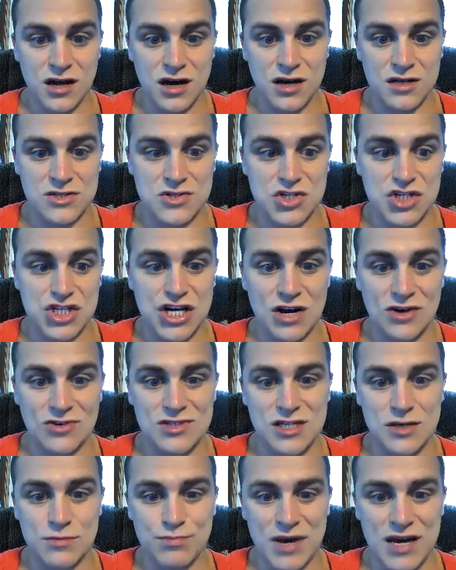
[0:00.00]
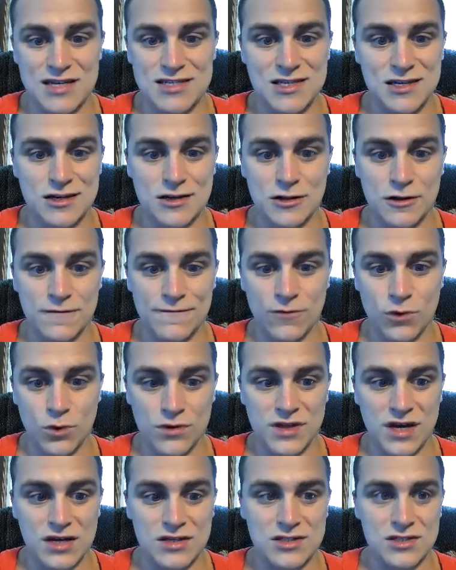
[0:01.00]
Uh, so Chelsea, basically
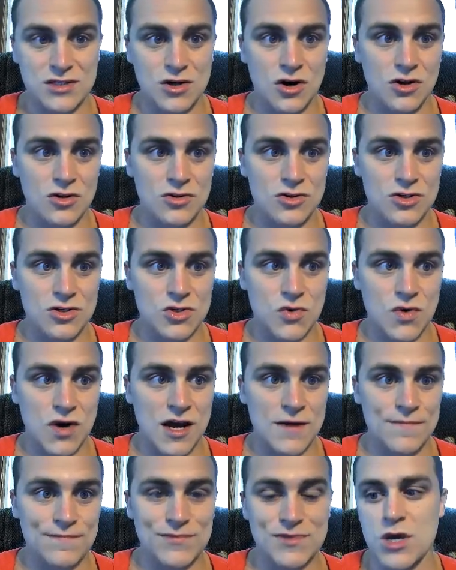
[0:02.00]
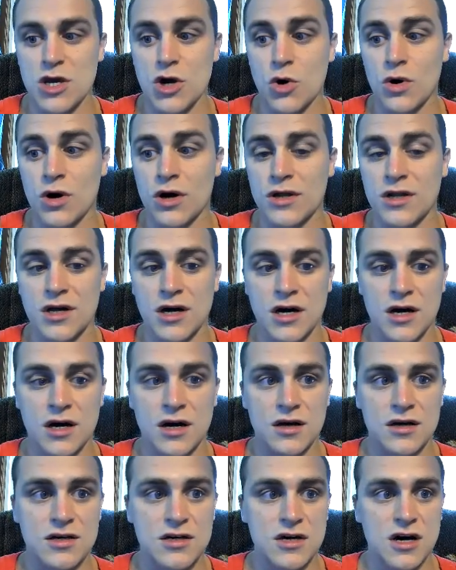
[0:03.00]
four thousand dollars, right? We go on
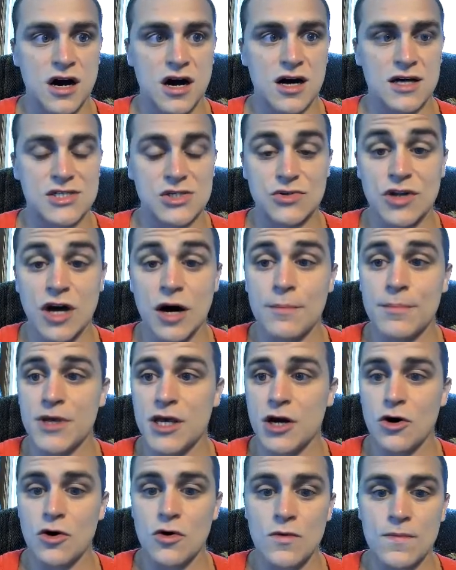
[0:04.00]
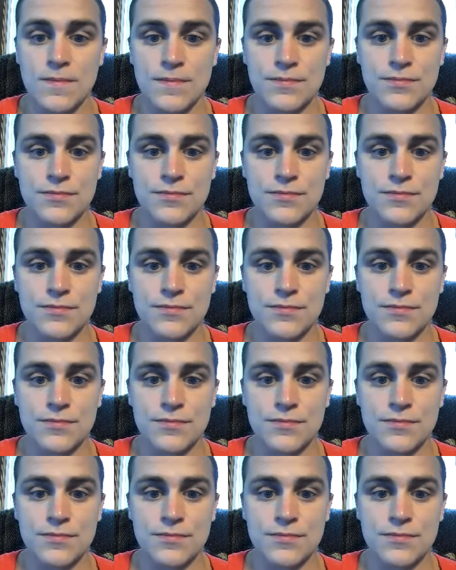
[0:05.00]
uh, uh, so Numbeo,